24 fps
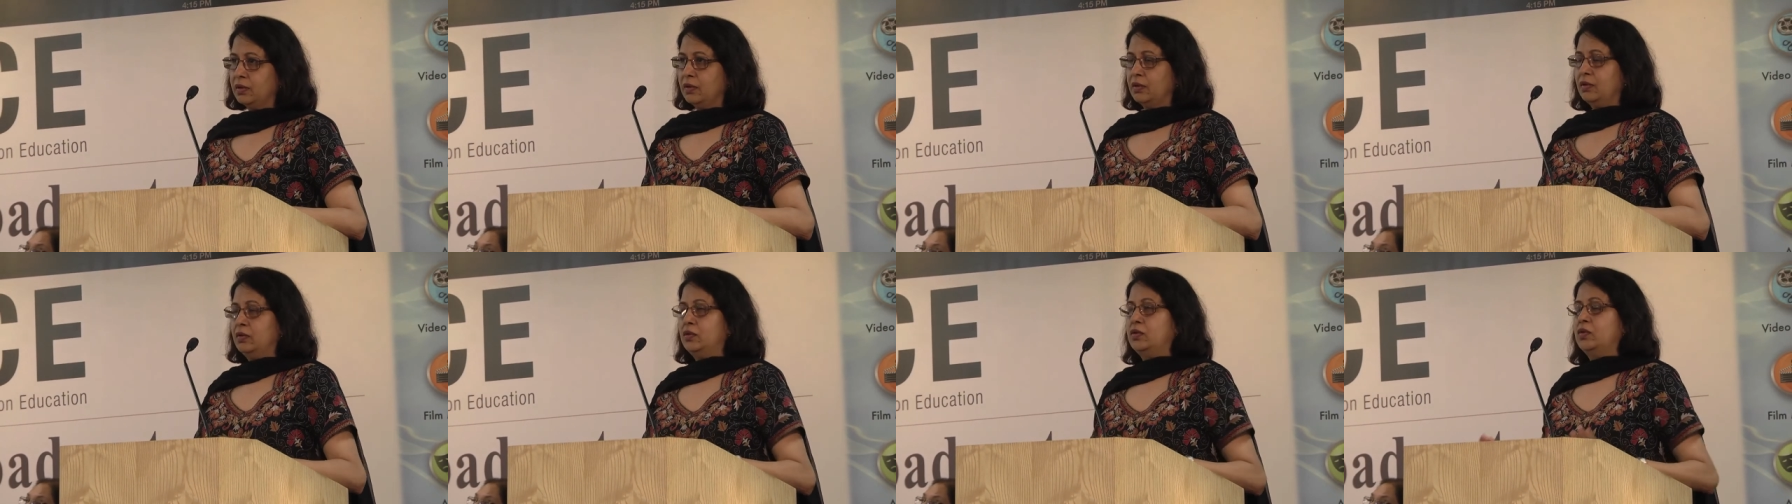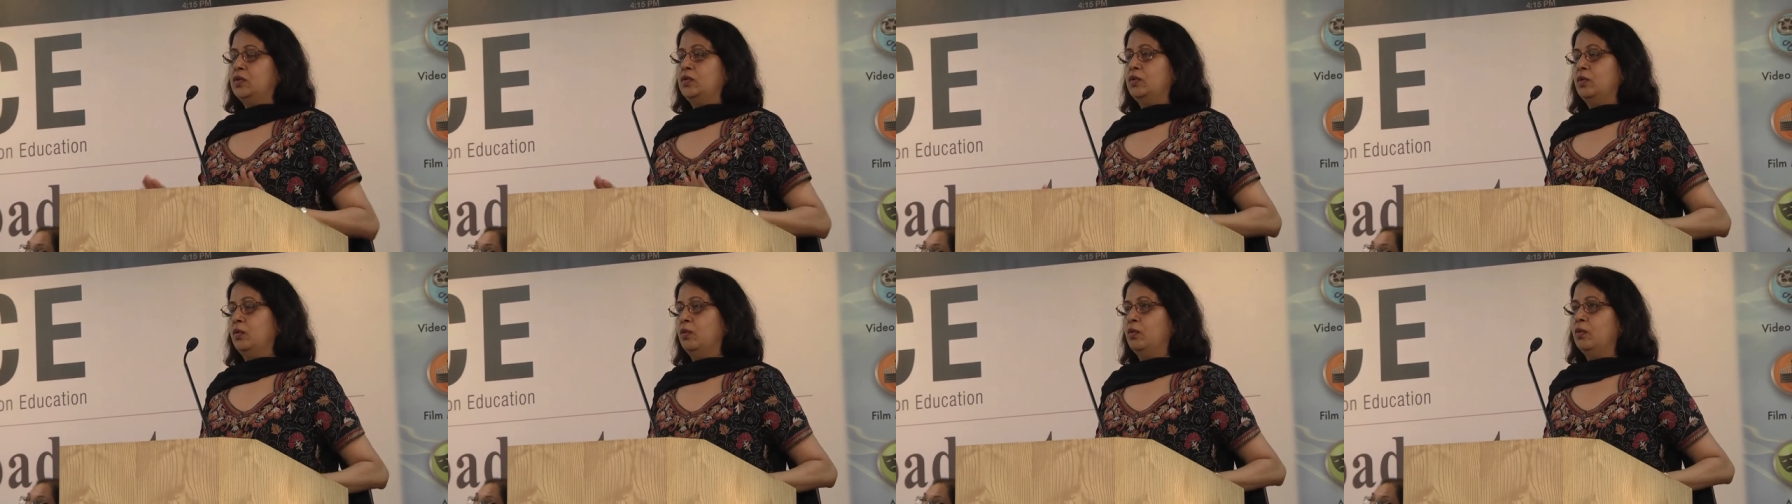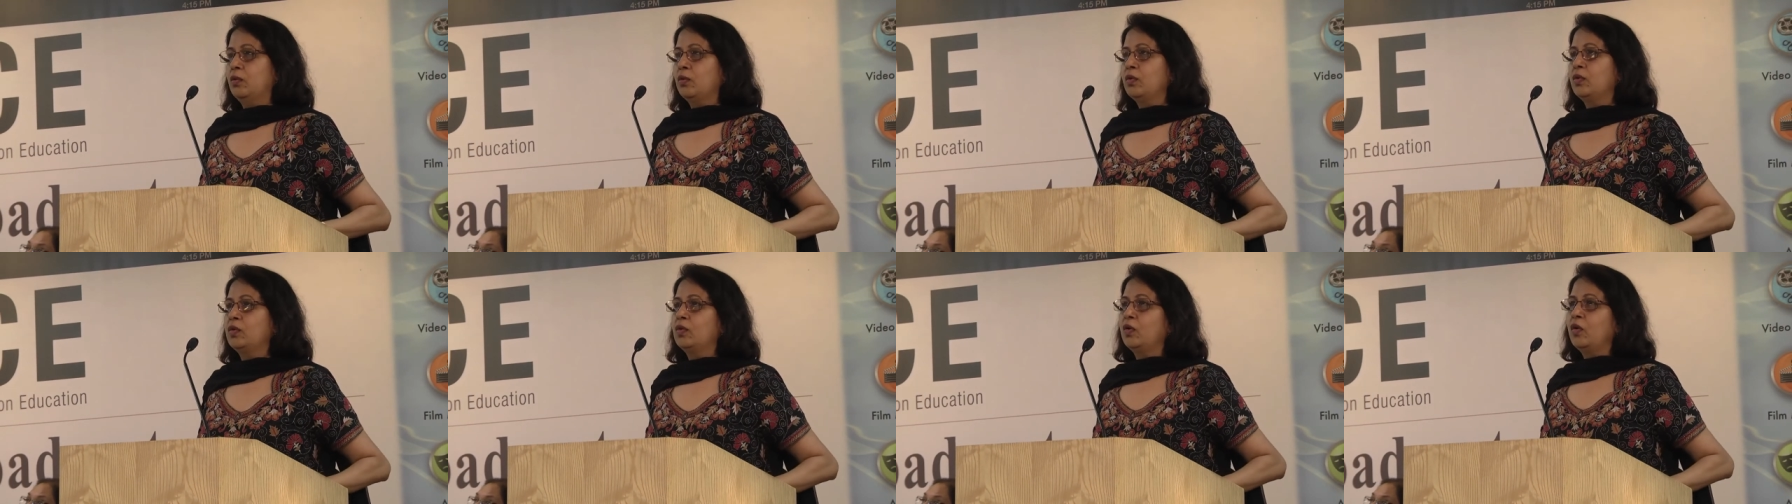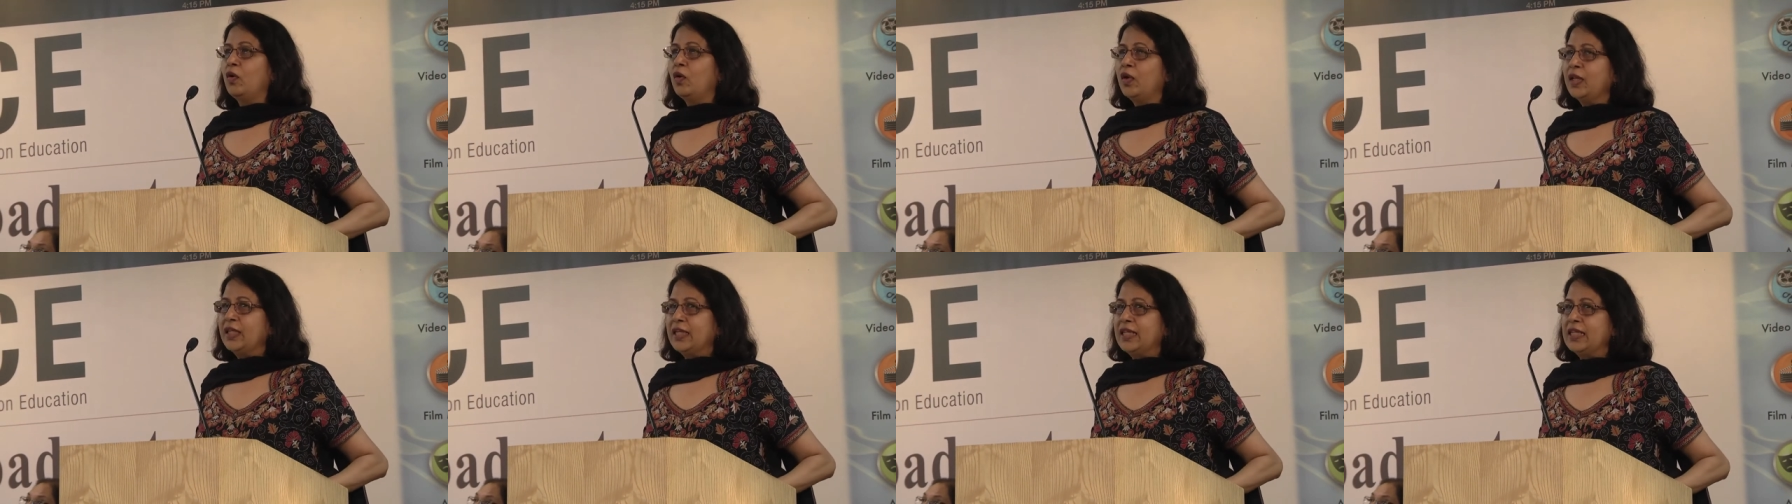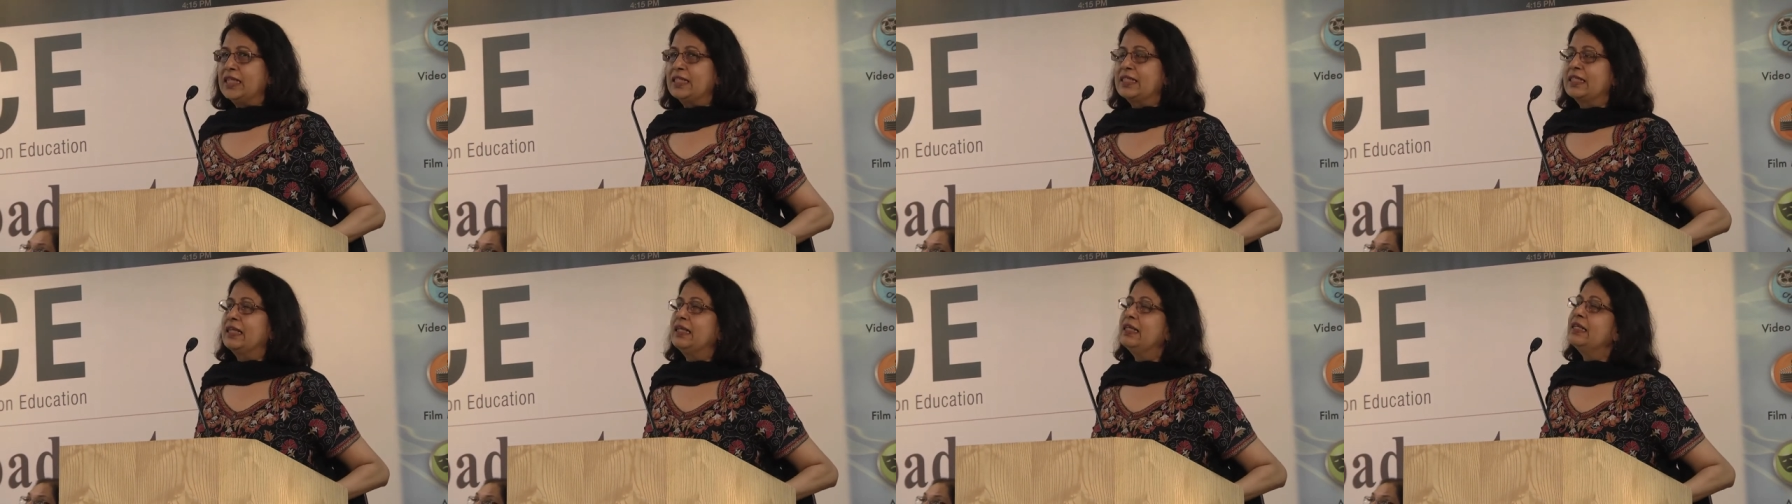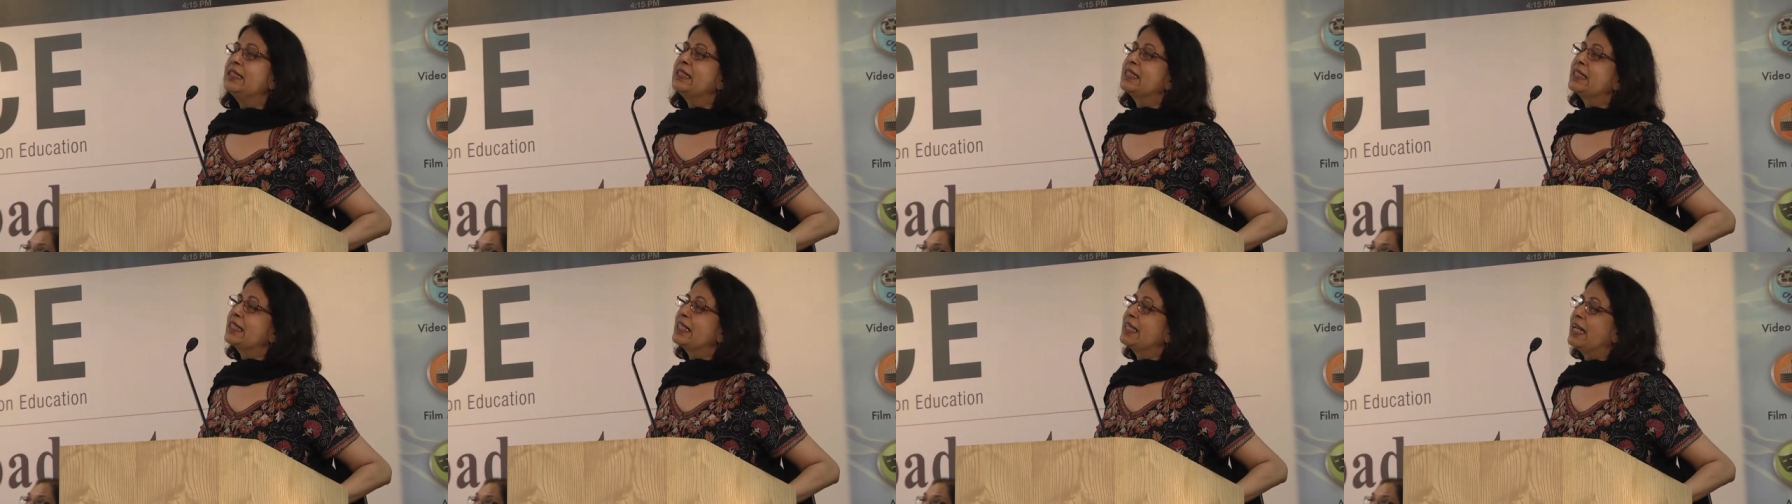So all these,
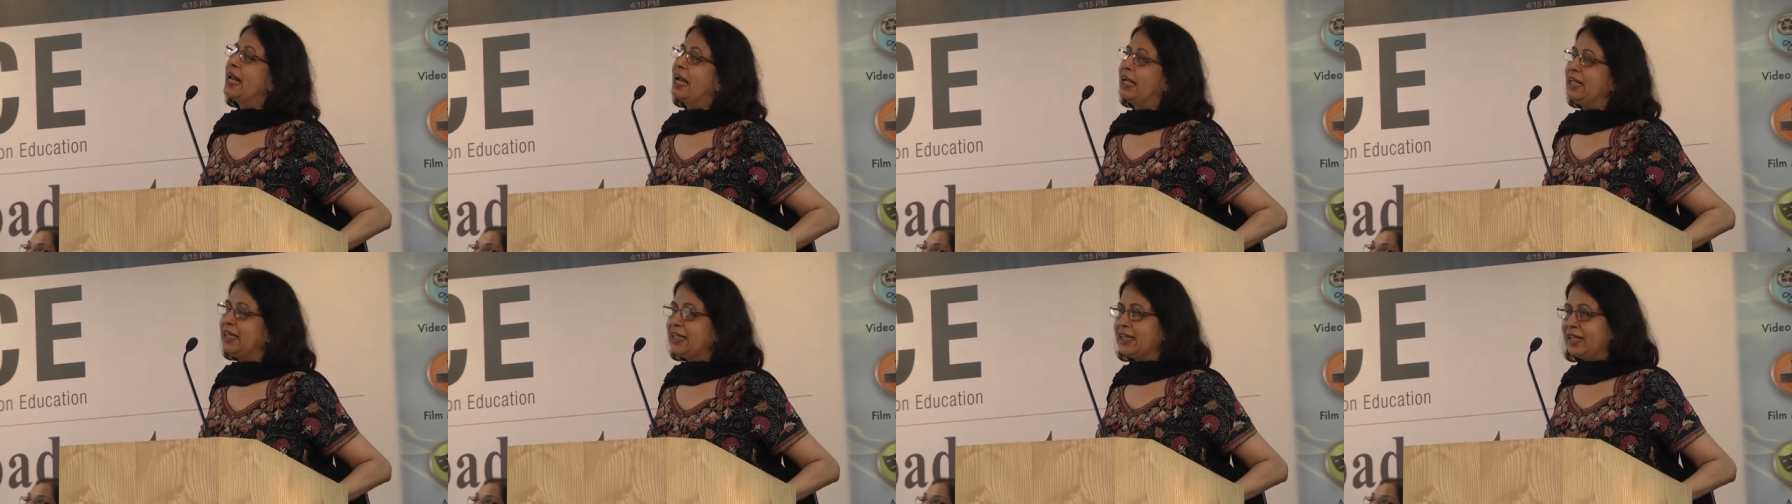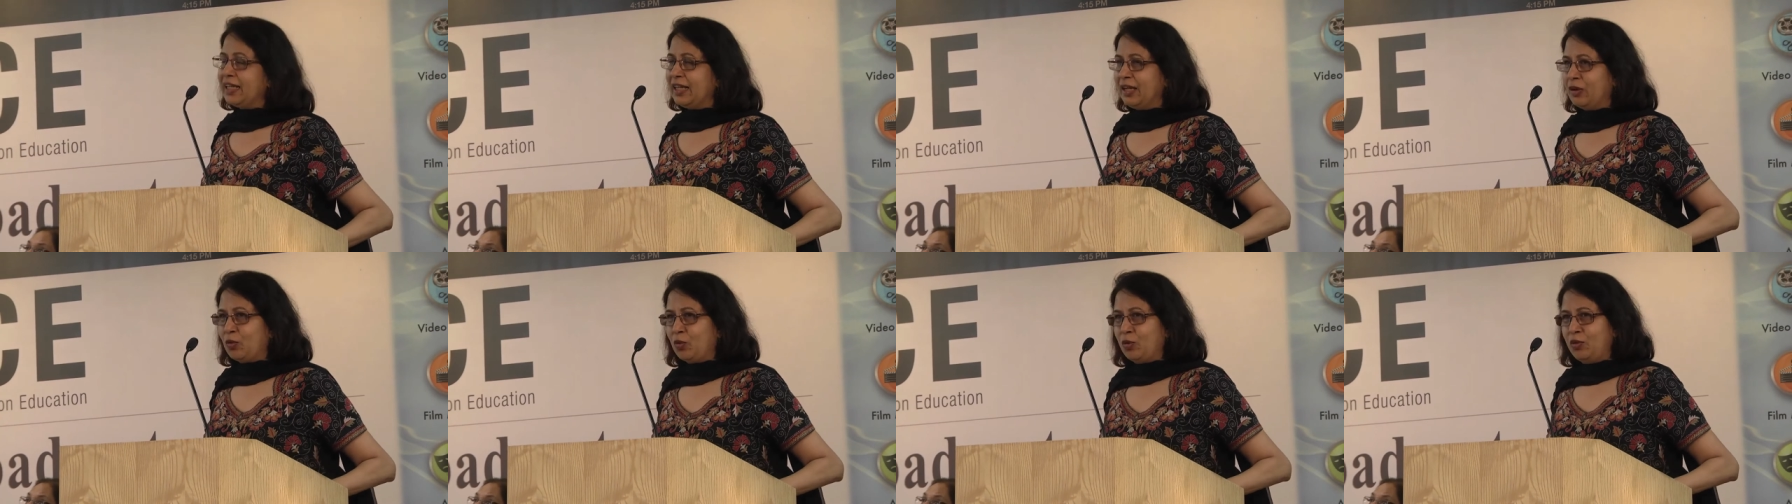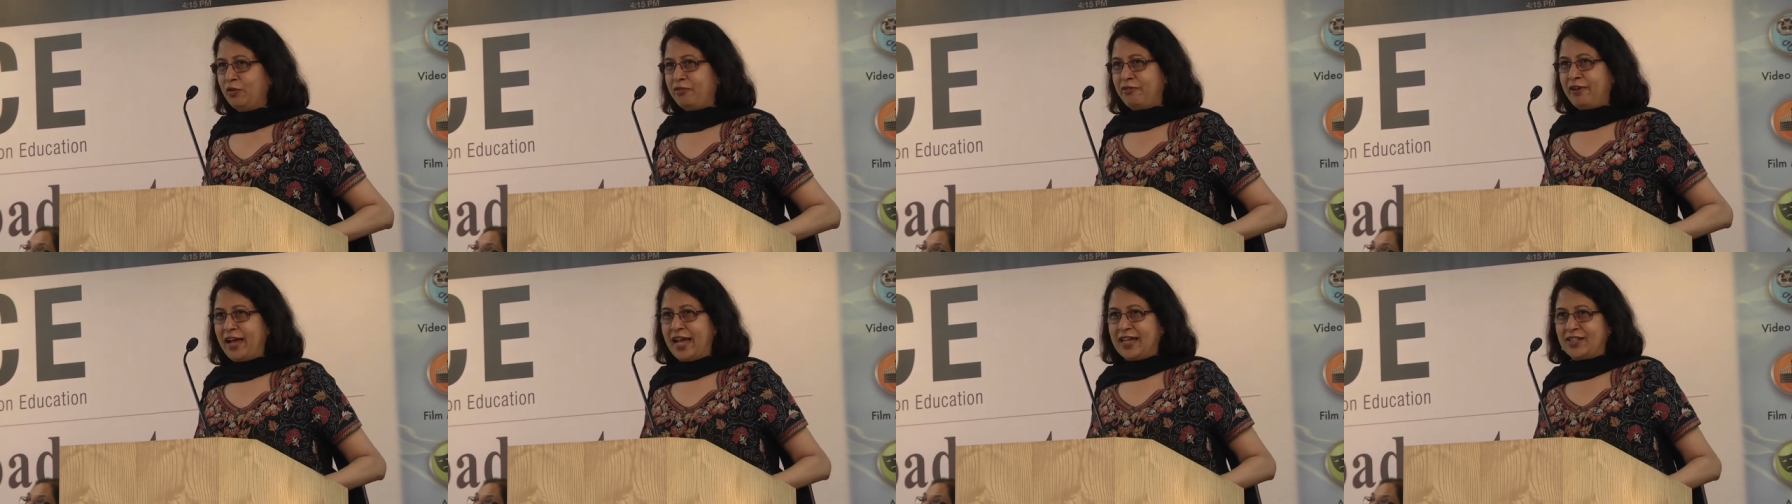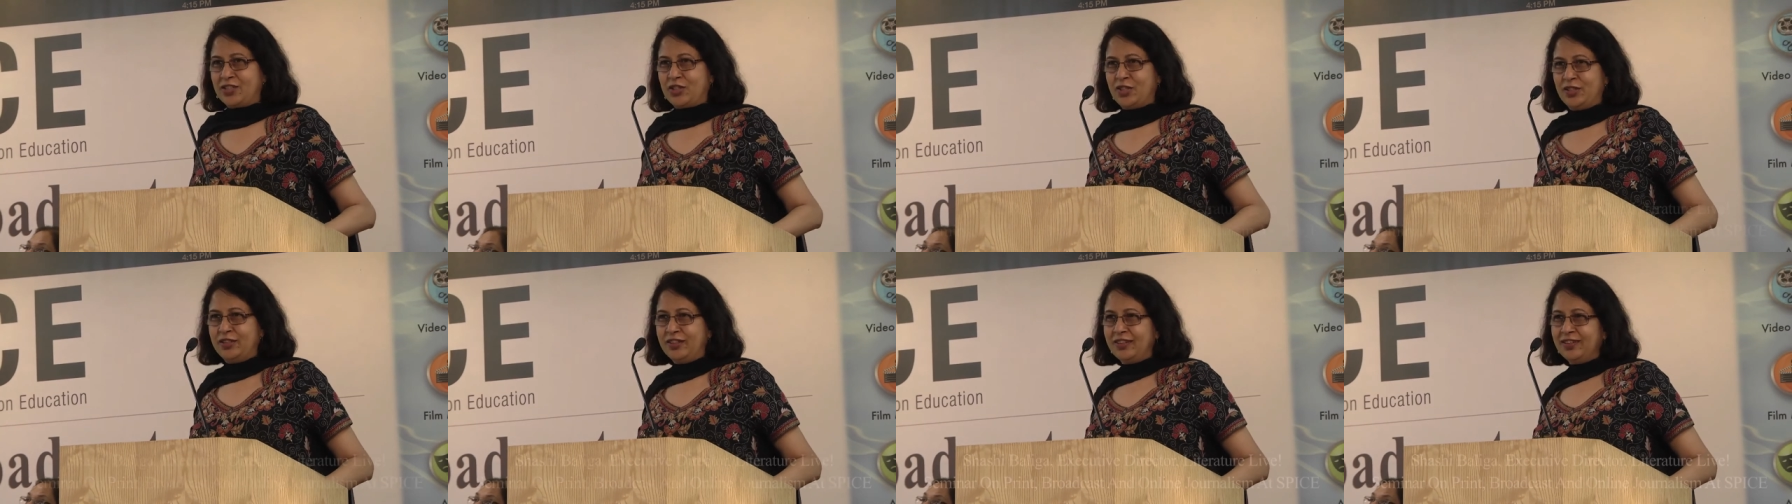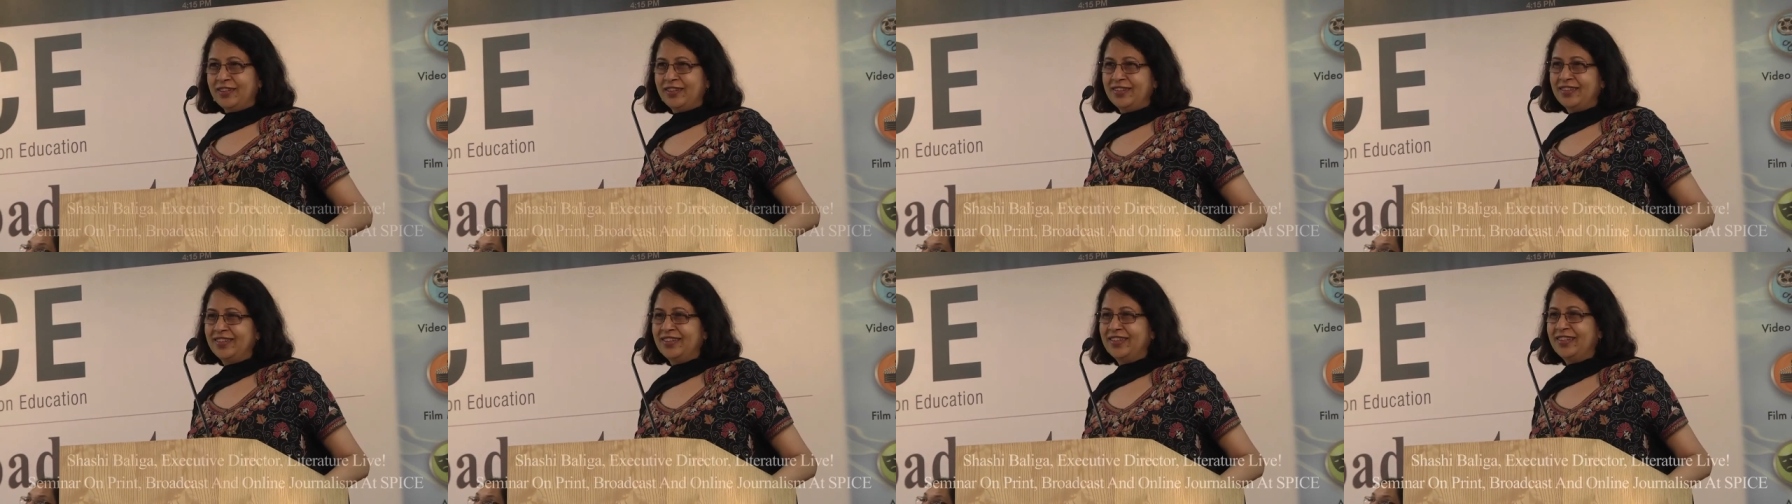it's slightly old fashioned,